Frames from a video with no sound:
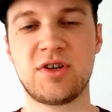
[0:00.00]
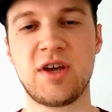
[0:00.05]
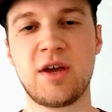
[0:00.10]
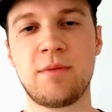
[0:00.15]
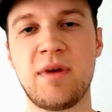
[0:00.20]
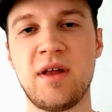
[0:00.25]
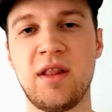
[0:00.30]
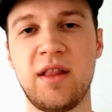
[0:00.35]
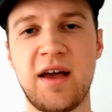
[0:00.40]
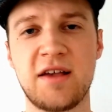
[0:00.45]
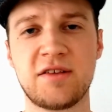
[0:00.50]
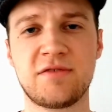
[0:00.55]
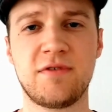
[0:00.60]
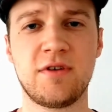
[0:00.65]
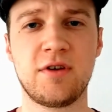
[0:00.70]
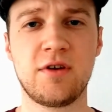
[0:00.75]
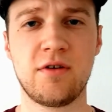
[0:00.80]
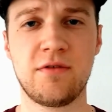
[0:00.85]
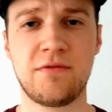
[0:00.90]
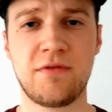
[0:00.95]
check my last
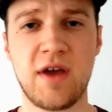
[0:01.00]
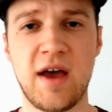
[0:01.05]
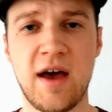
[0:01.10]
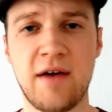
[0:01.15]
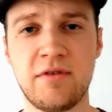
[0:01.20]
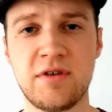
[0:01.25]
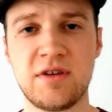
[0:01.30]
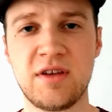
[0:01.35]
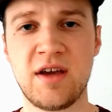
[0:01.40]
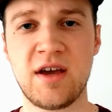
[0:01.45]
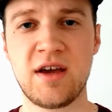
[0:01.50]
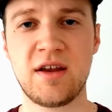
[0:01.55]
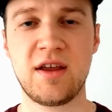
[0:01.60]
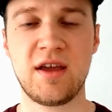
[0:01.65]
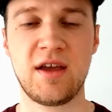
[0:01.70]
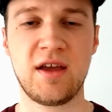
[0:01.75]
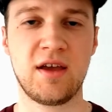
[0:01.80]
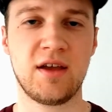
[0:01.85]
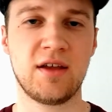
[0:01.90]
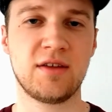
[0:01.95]
video if you haven't
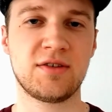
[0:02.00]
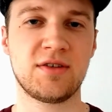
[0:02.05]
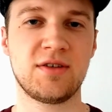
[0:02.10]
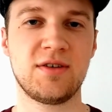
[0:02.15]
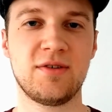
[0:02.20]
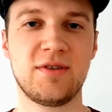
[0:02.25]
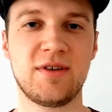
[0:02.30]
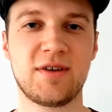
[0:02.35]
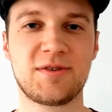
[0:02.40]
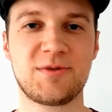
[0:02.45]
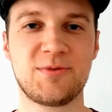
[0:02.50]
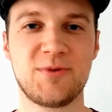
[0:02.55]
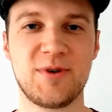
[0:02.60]
yet, and see you next